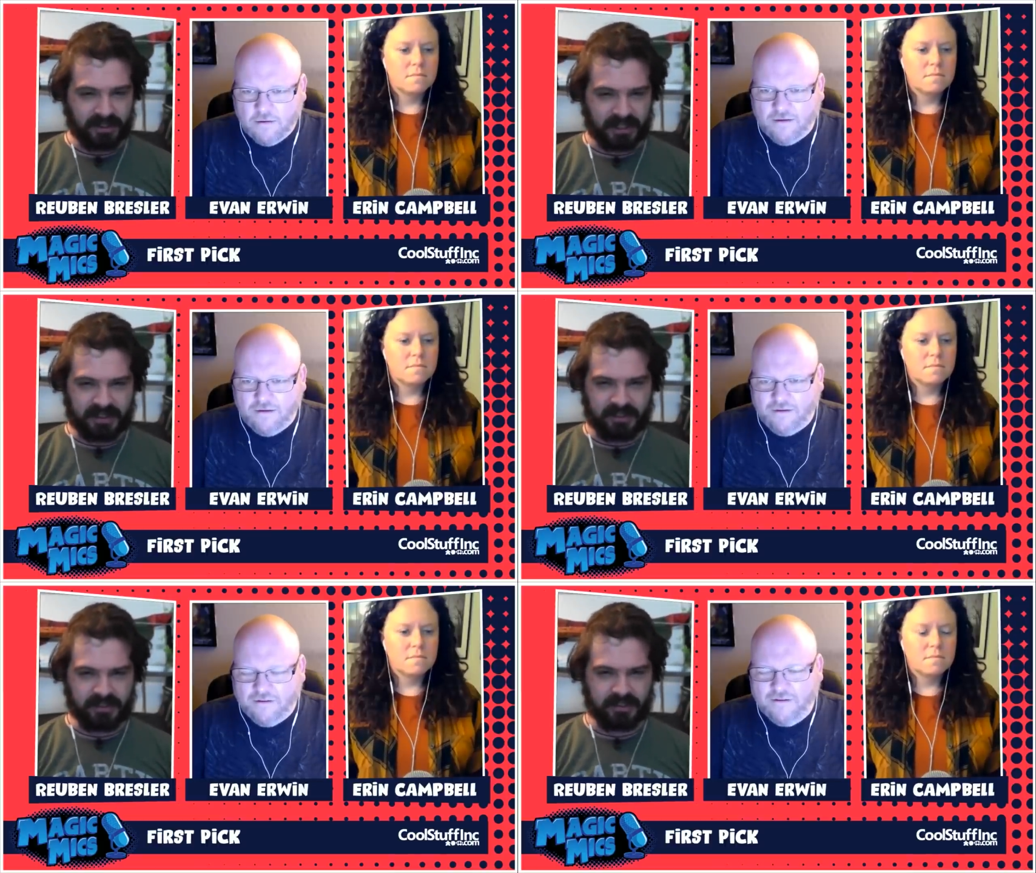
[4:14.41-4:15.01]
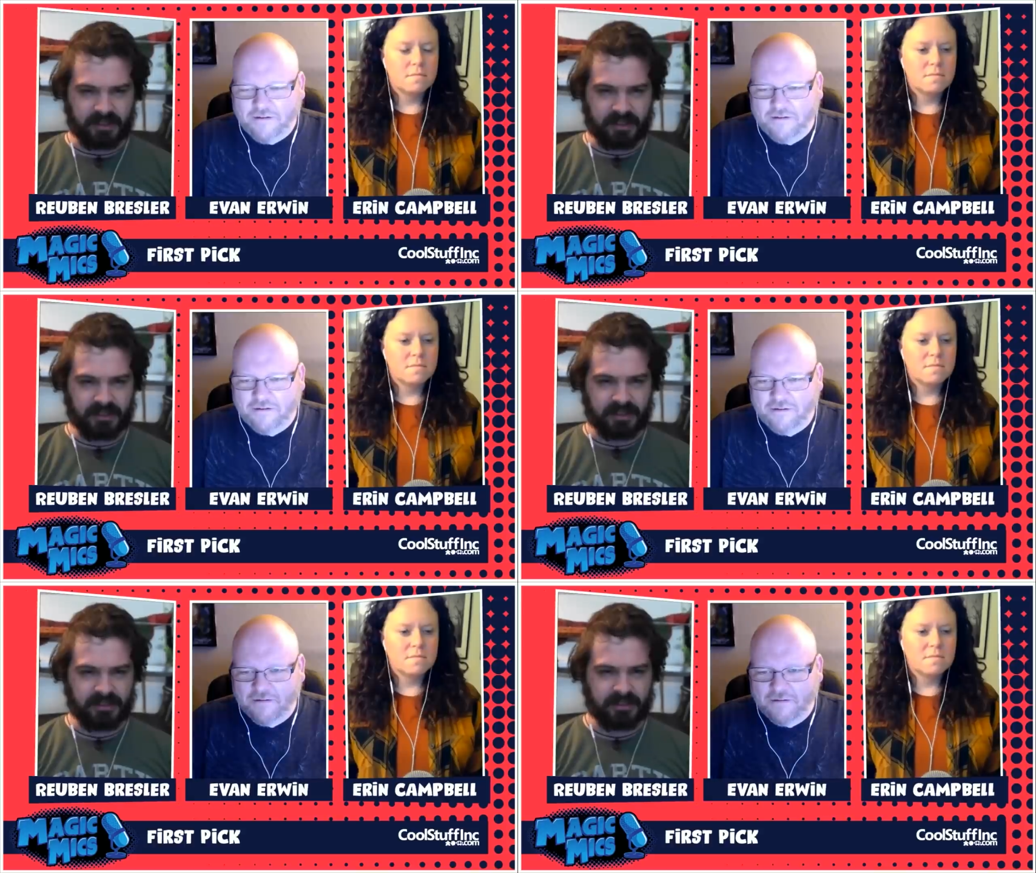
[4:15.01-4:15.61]
Speaker 1: Like, this is
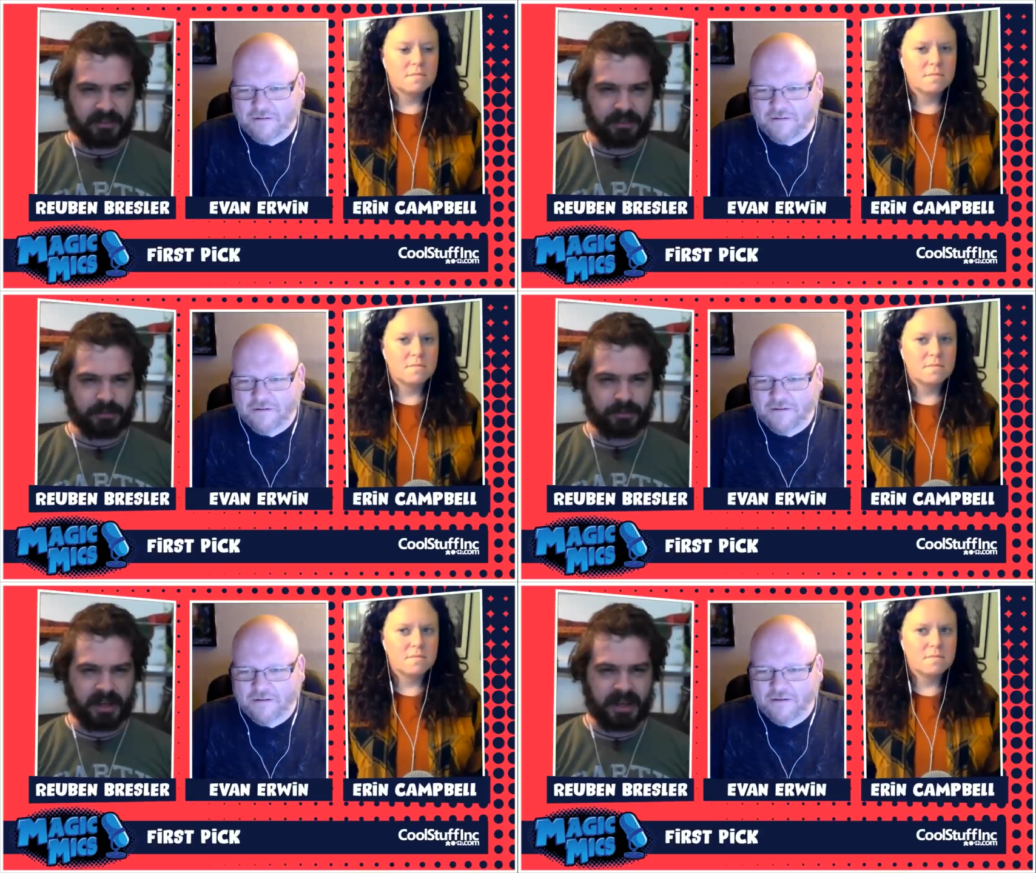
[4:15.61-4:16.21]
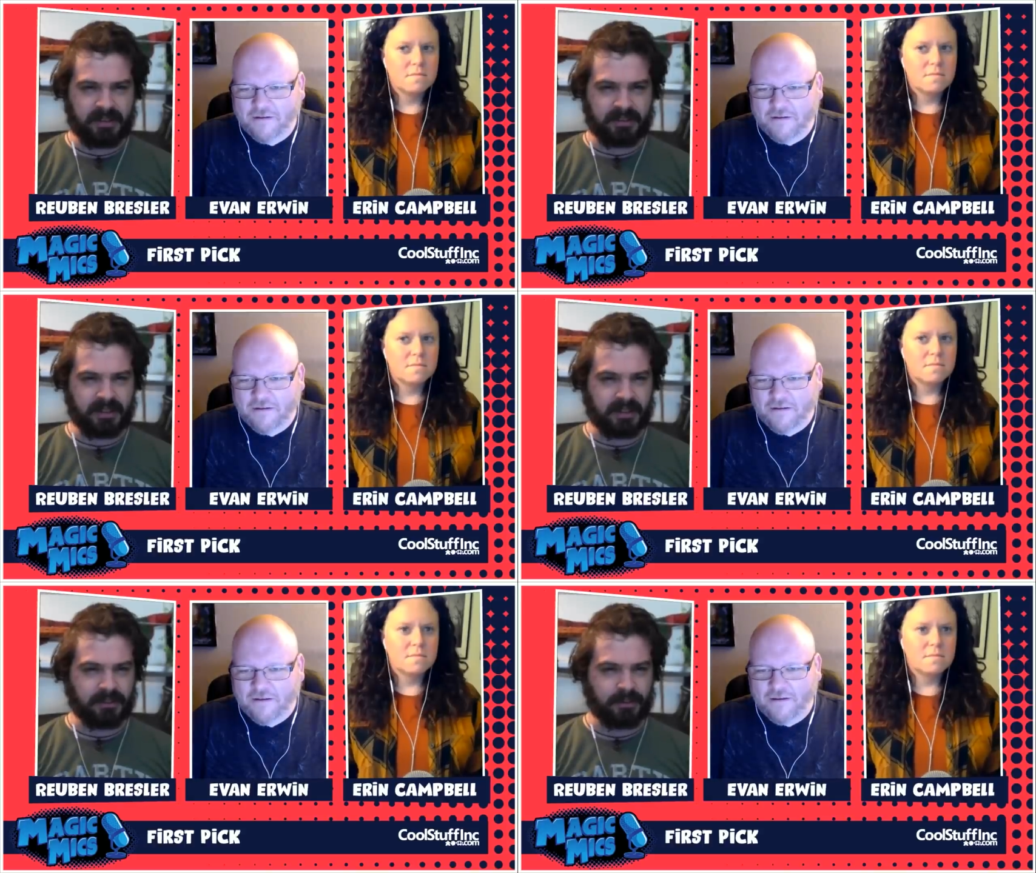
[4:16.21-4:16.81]
a
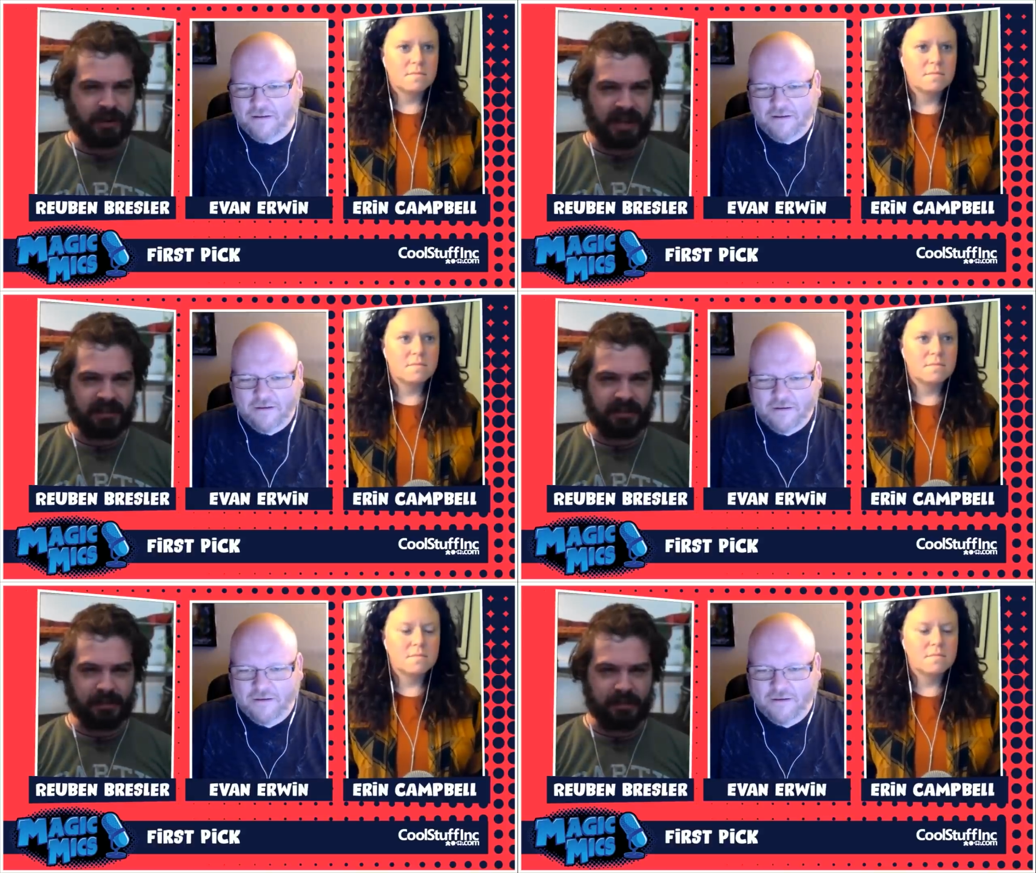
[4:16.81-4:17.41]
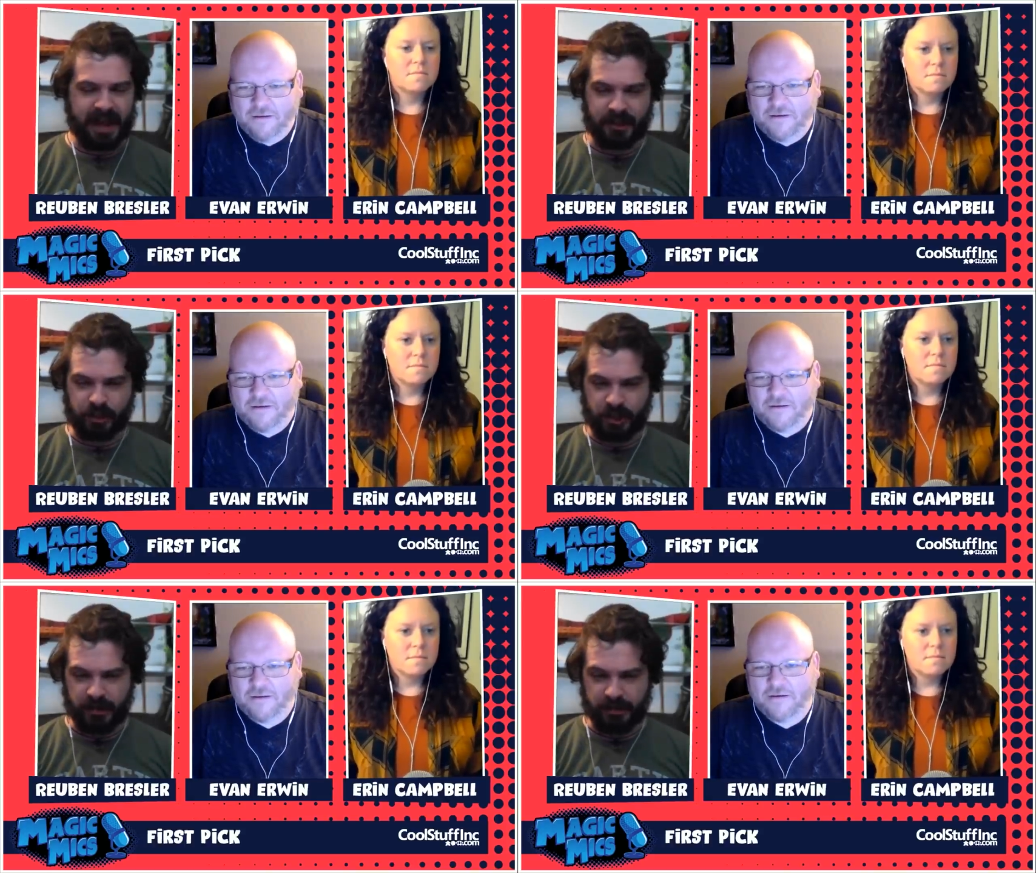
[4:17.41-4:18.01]
crazy, crazy
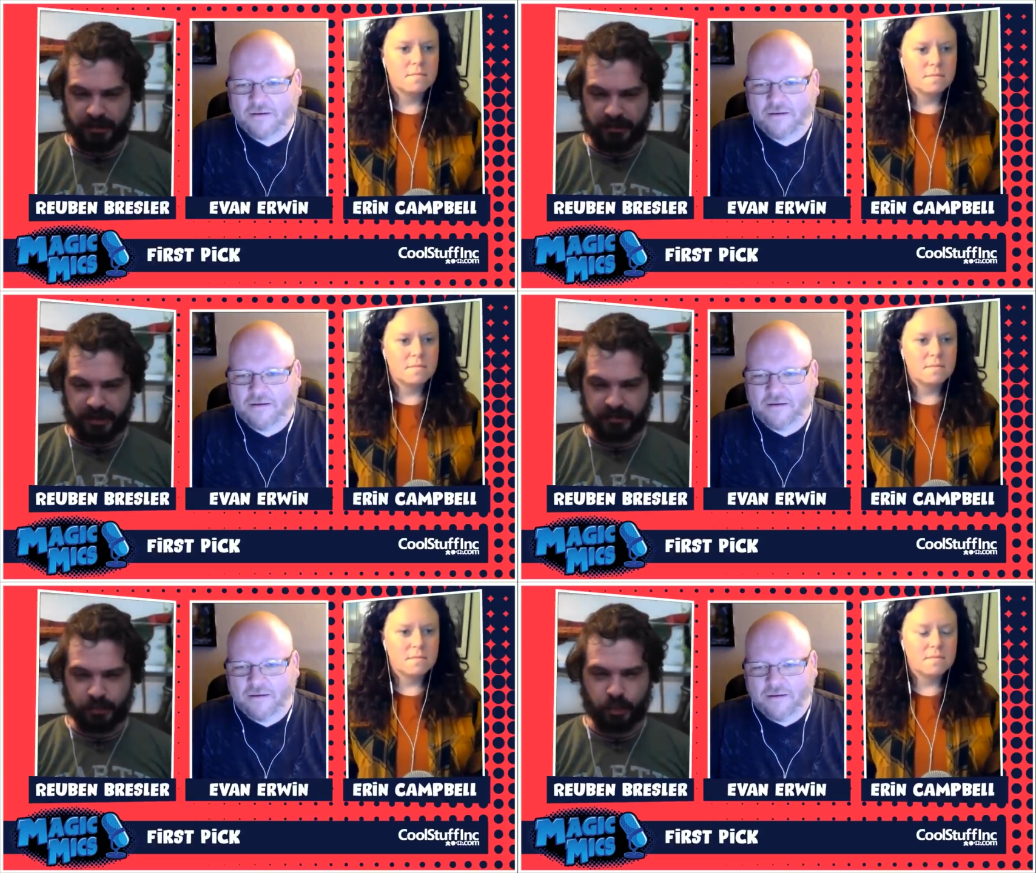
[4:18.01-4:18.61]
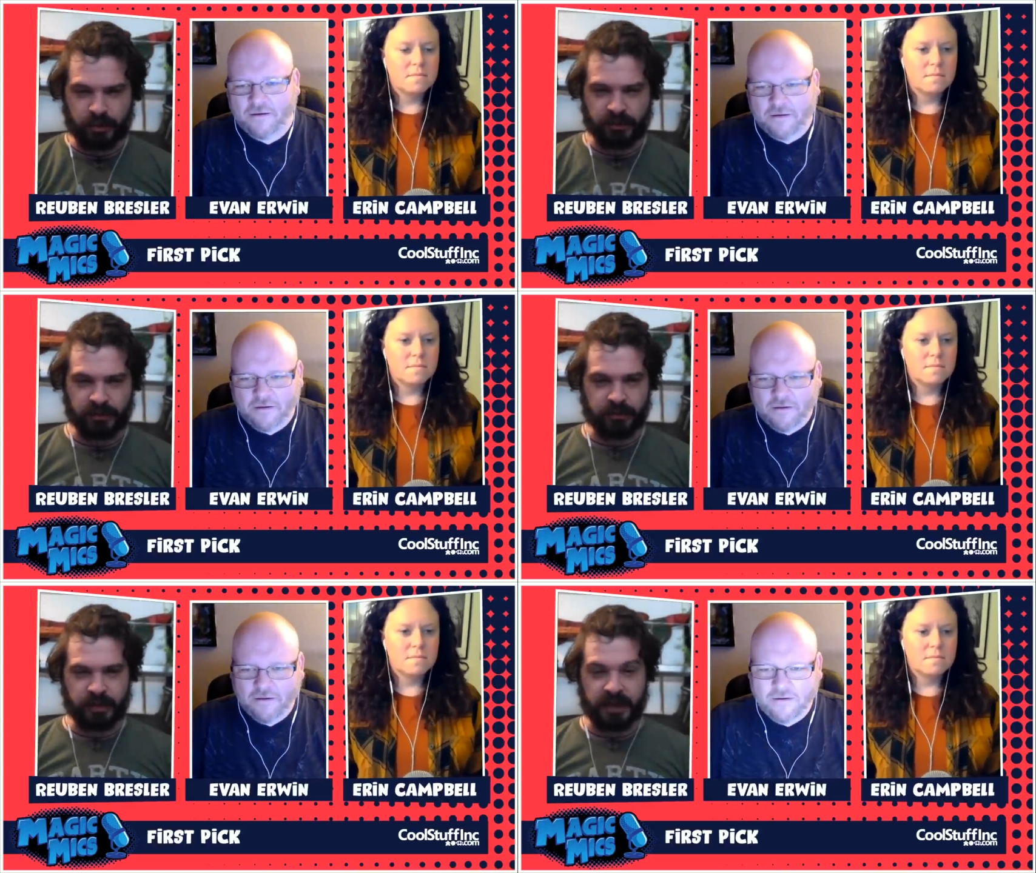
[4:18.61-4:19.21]
mashup of worlds.